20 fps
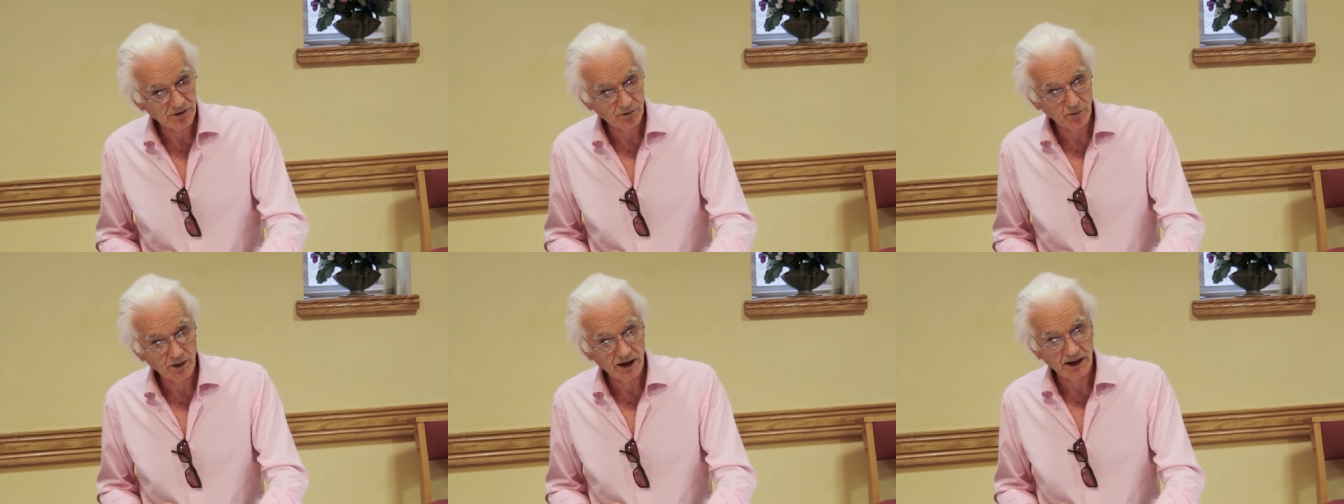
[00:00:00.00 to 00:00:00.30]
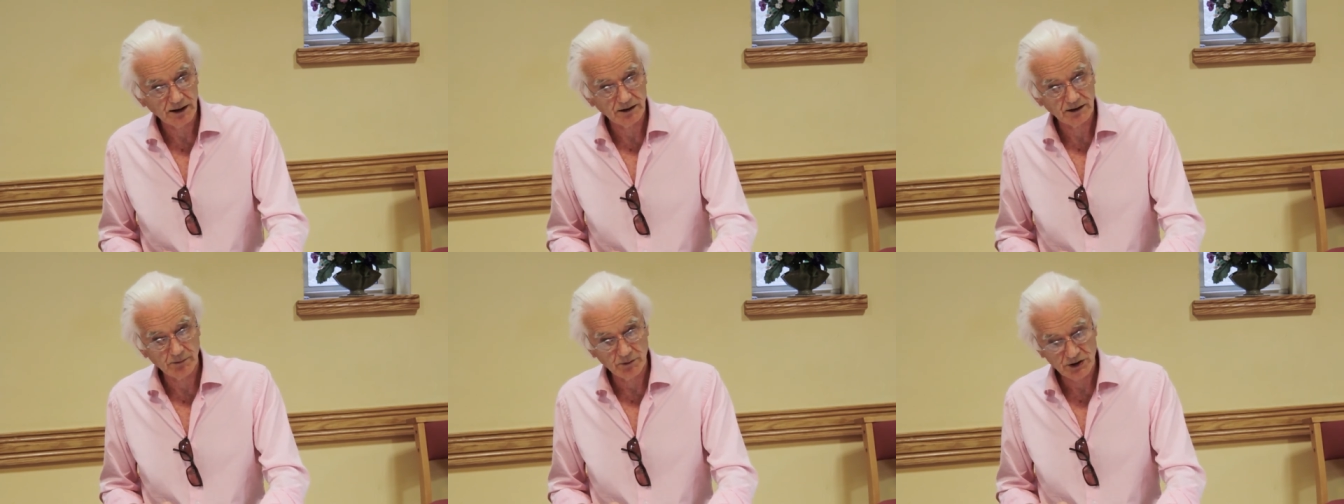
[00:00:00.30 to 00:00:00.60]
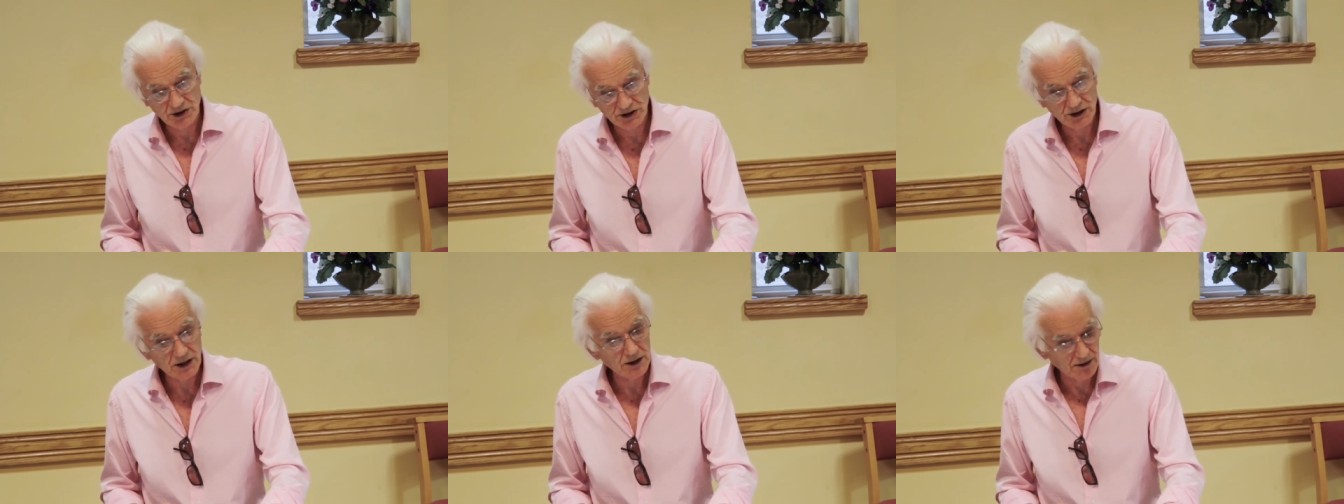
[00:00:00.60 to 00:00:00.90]
of the Whale. And
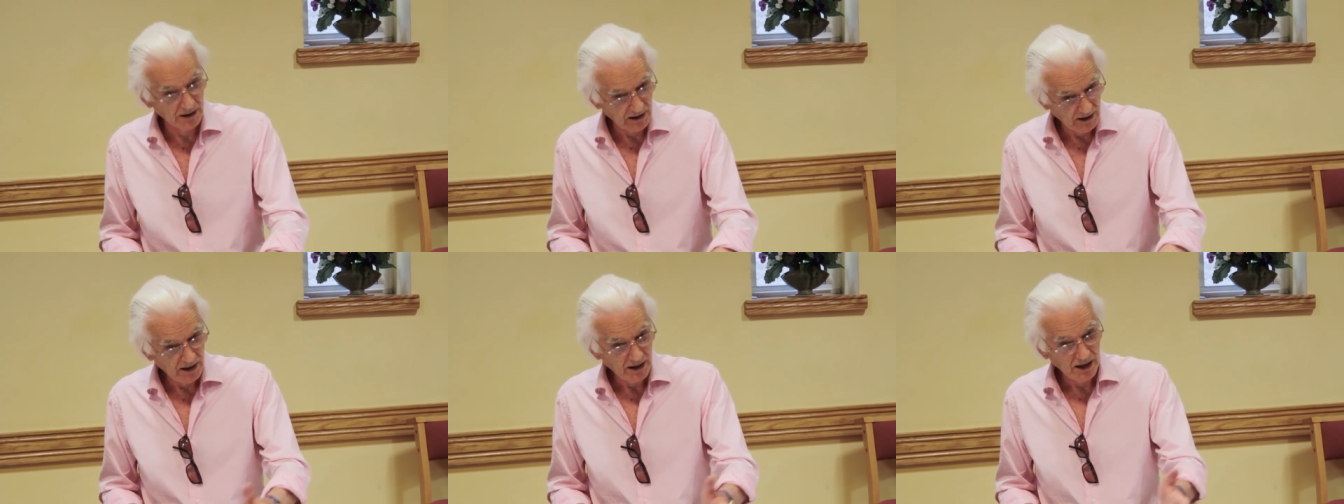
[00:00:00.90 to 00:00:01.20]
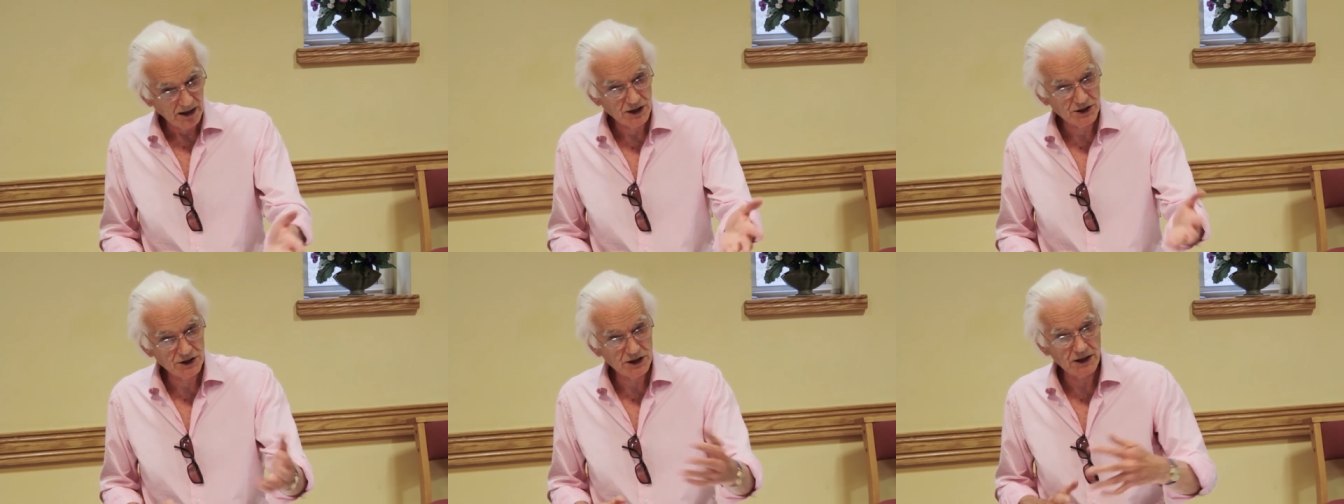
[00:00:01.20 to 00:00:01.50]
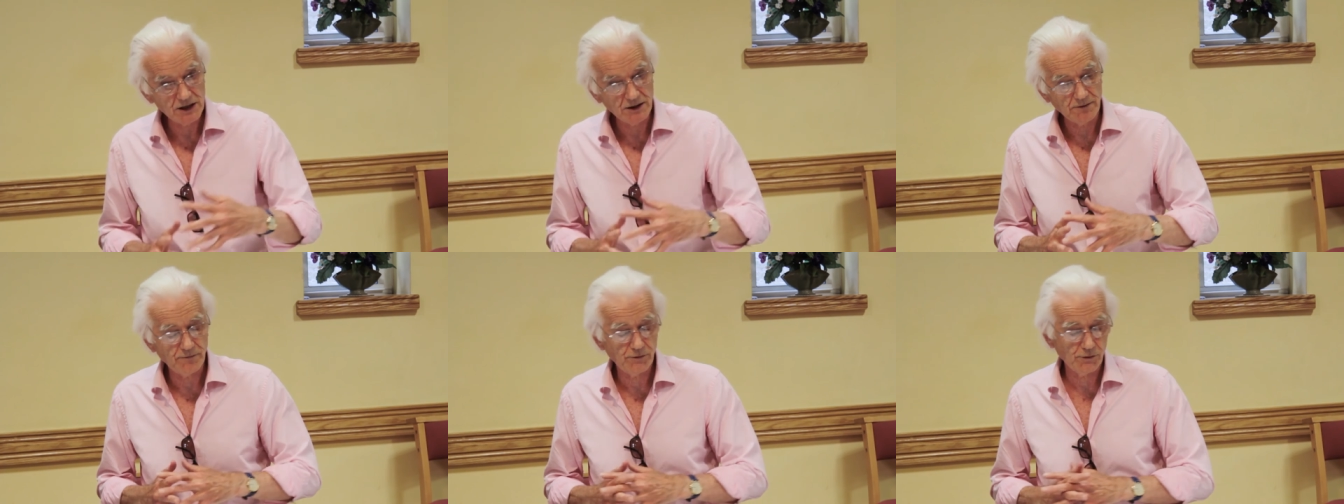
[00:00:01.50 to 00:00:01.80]
we did
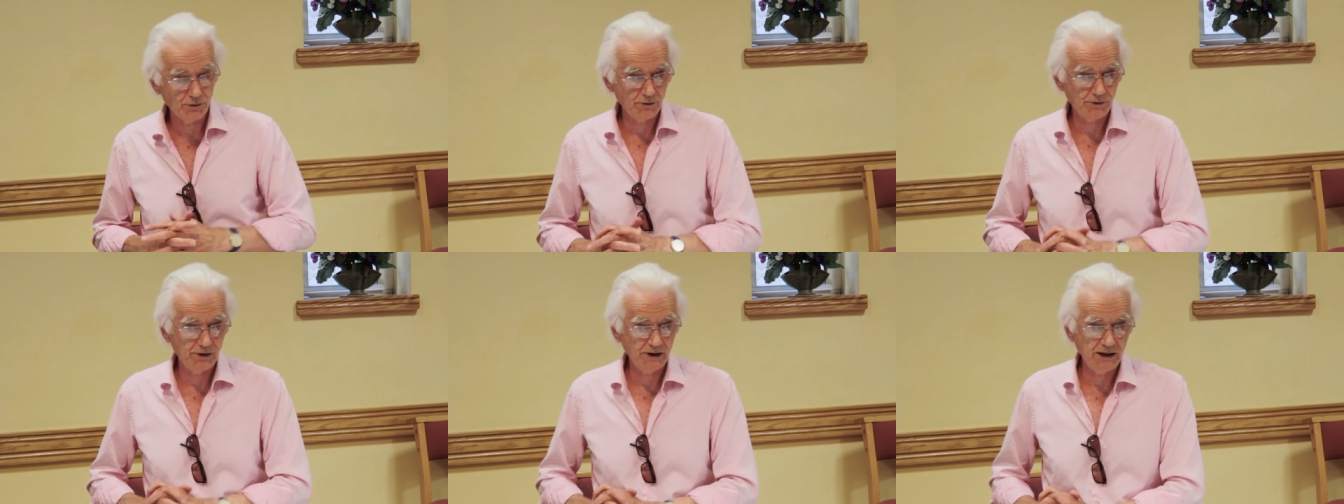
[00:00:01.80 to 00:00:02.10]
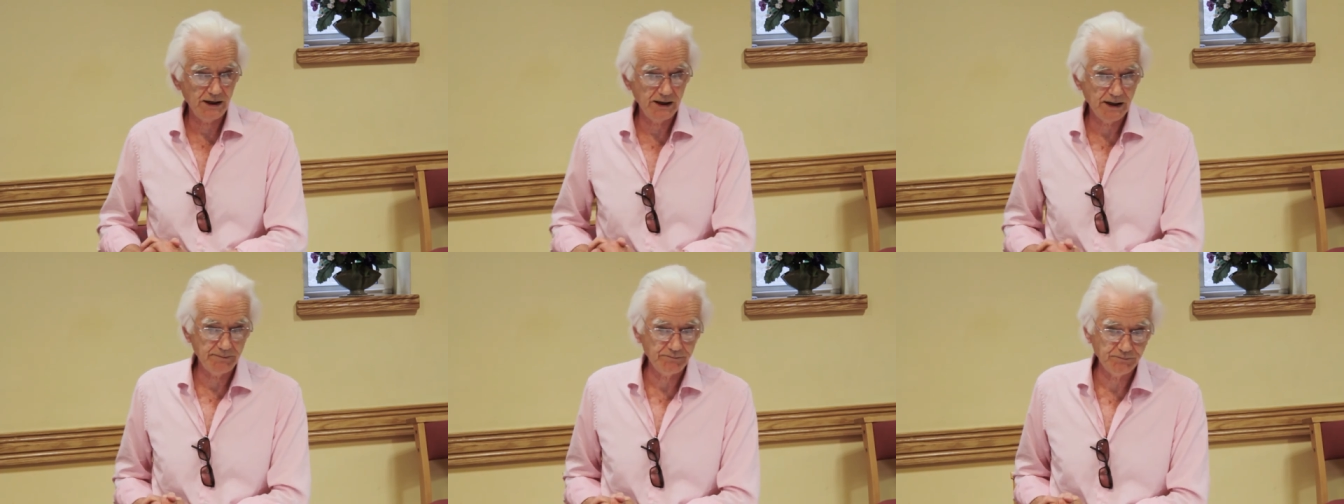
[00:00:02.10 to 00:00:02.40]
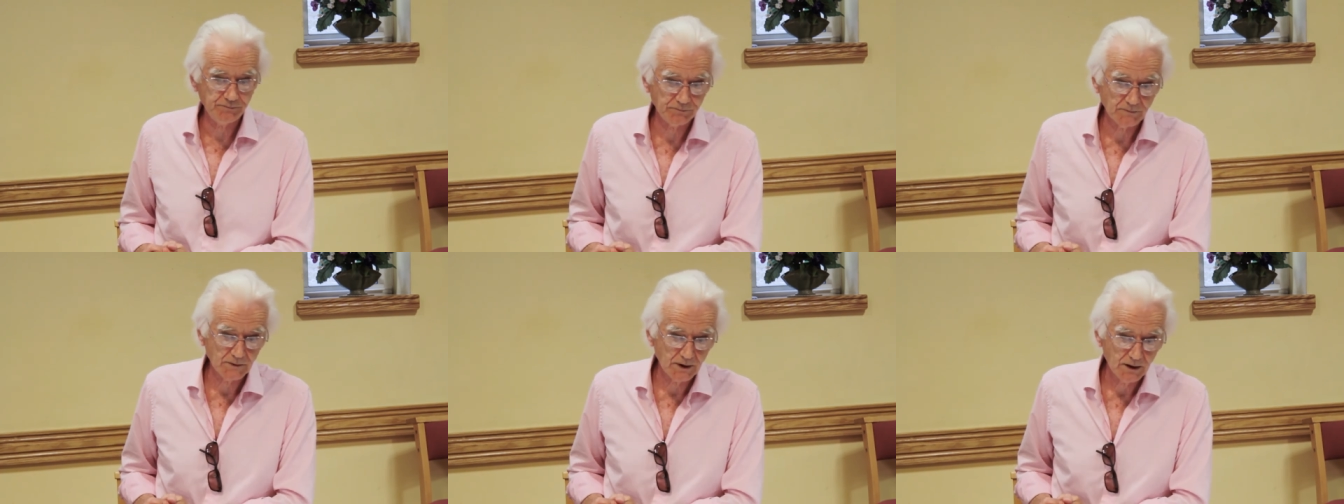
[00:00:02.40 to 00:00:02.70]
indeed for the